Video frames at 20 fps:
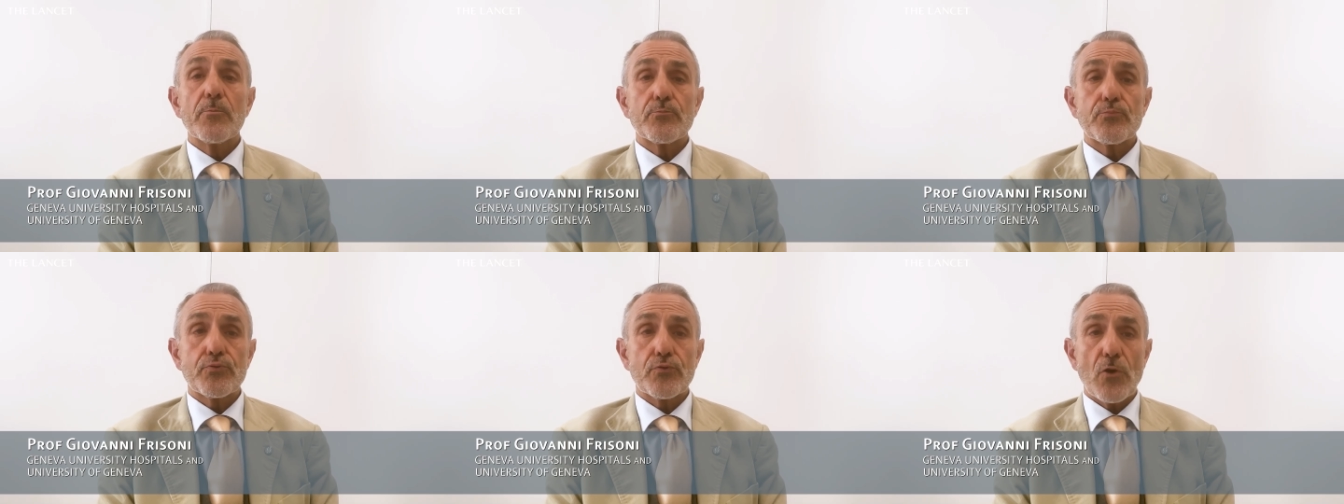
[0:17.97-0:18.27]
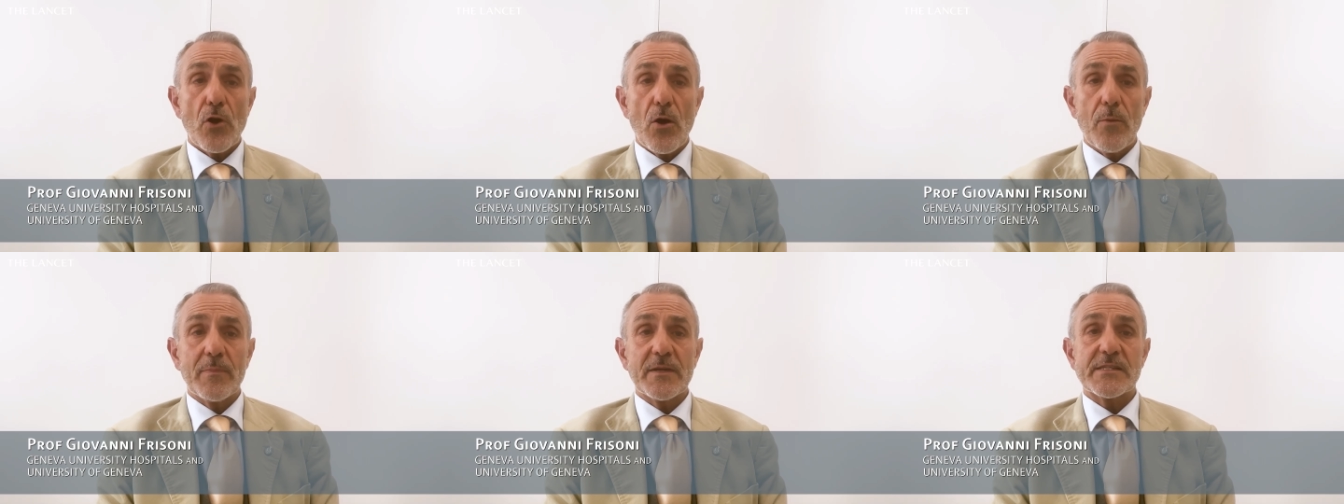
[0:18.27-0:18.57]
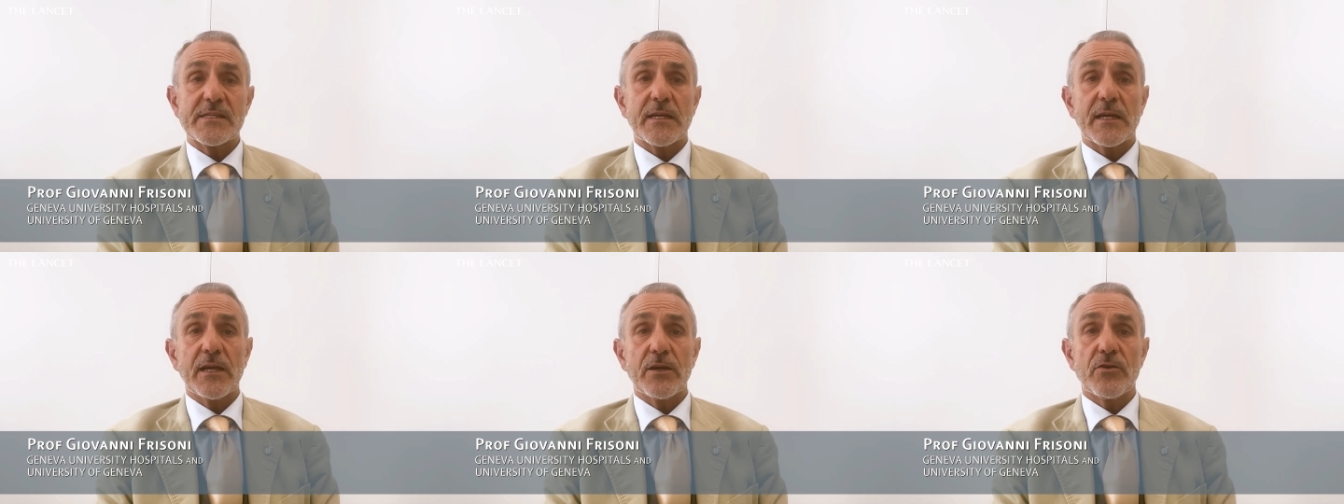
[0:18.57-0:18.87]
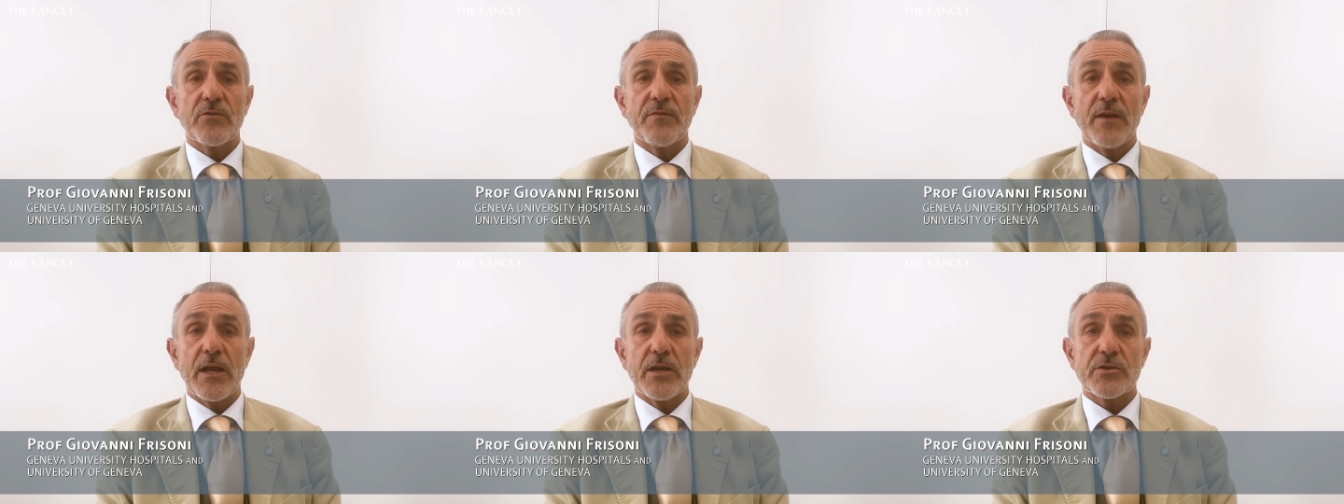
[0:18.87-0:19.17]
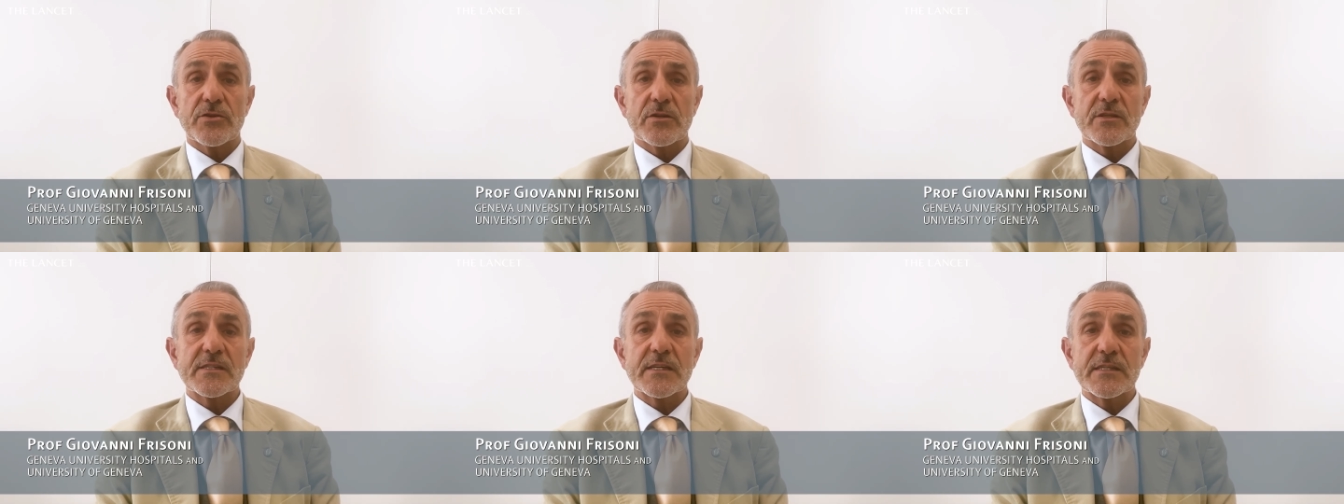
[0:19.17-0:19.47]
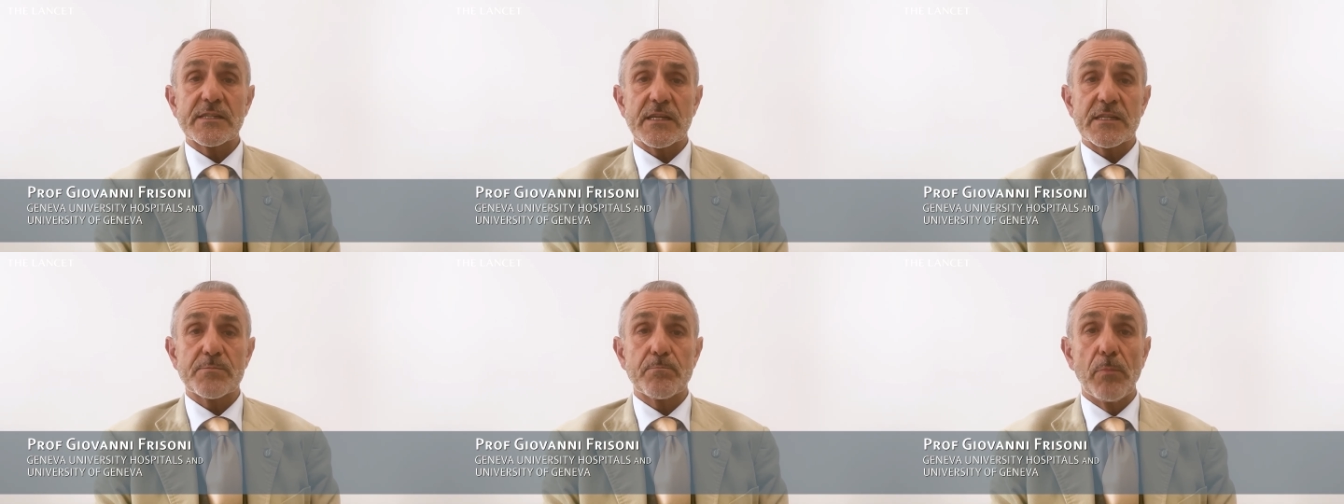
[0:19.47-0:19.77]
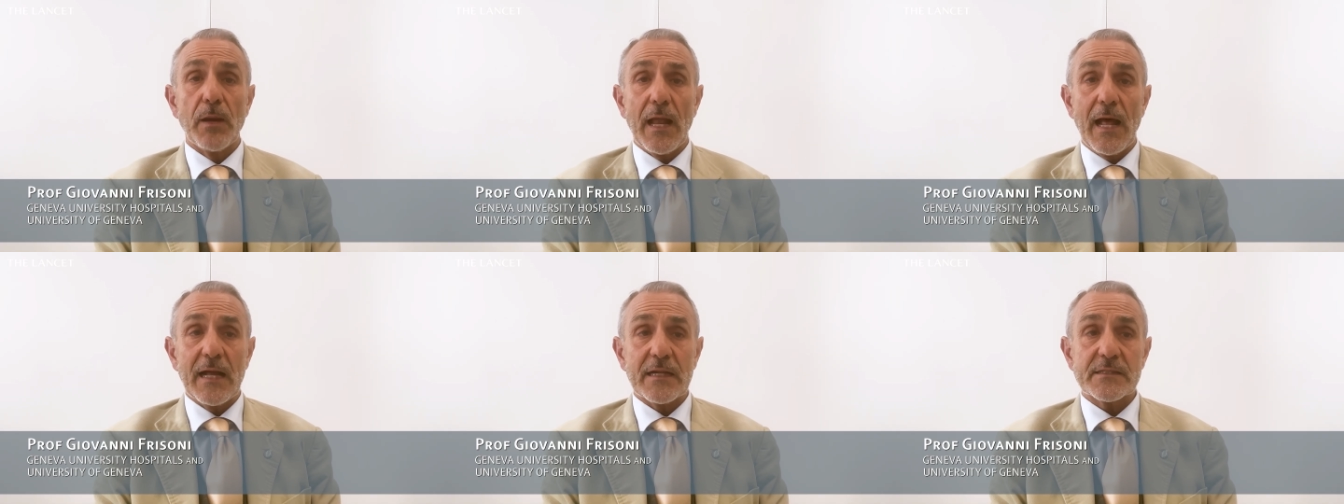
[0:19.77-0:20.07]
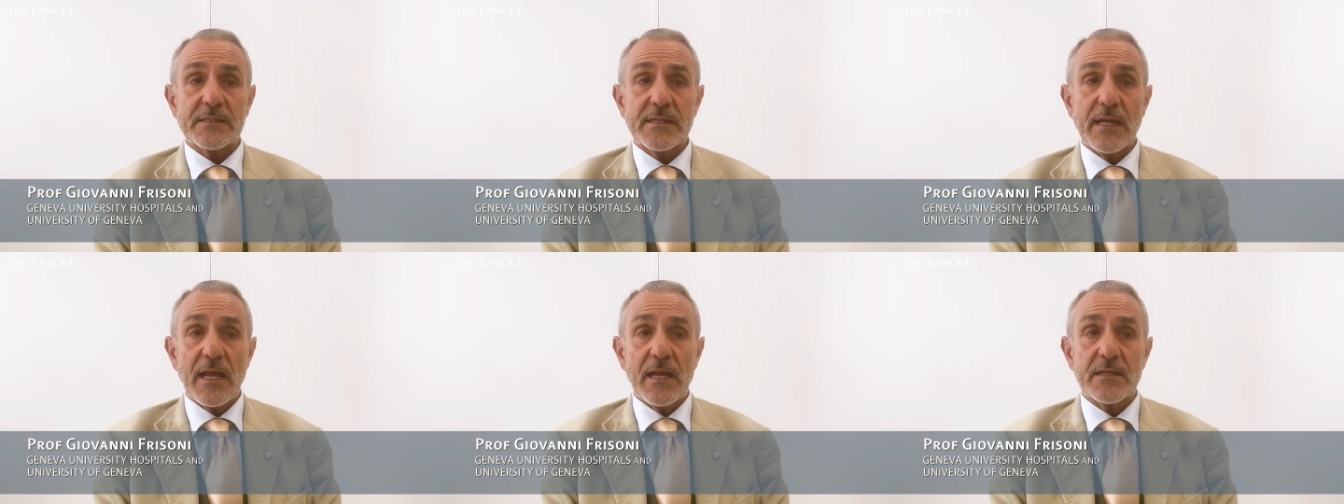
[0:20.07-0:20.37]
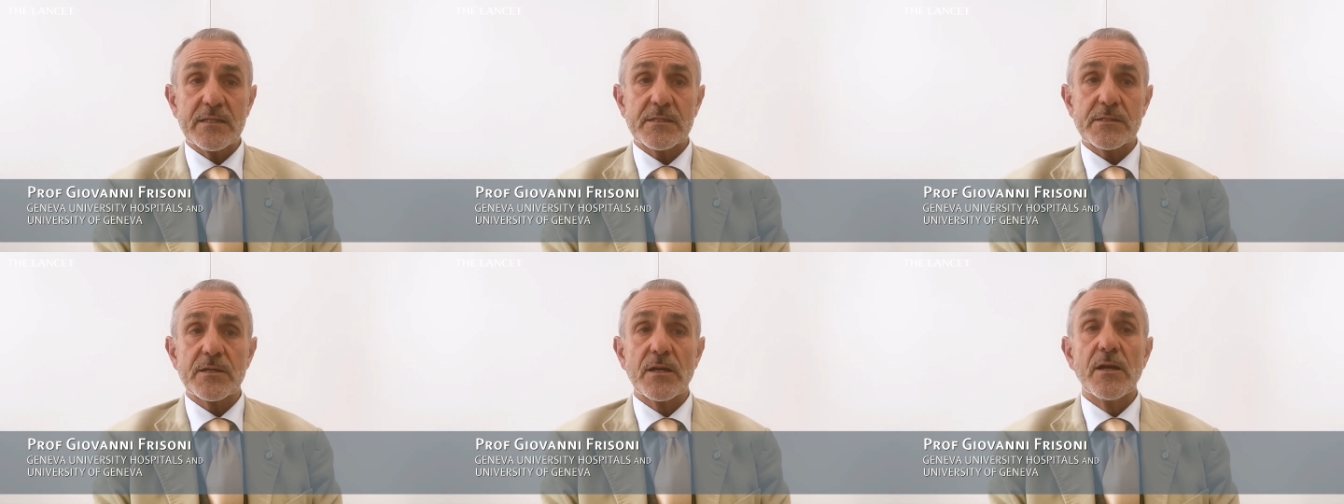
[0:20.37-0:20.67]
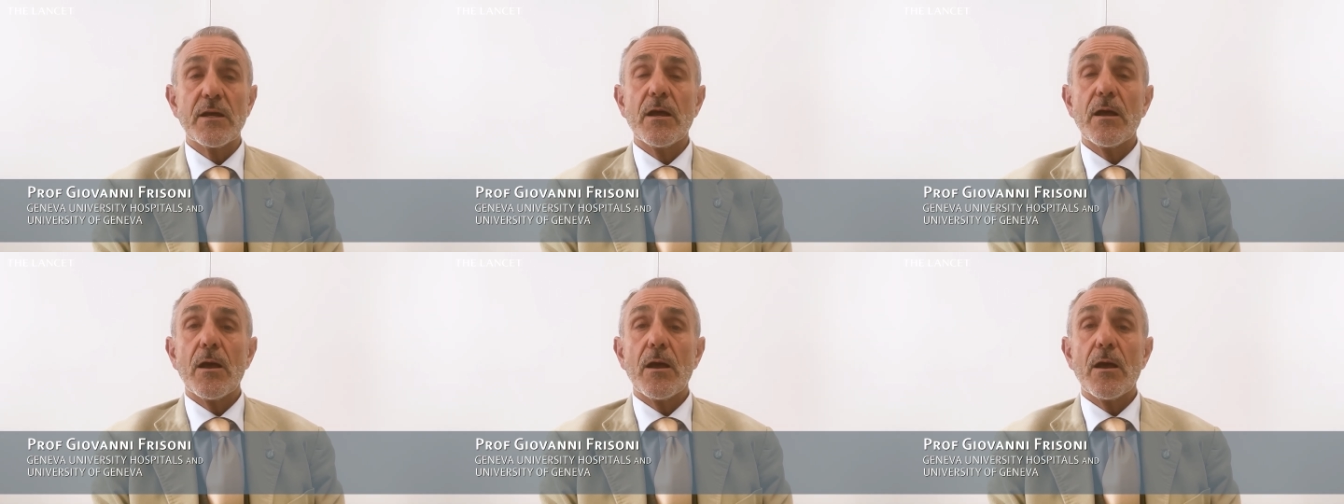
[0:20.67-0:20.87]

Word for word: promising innovations such as blood tests,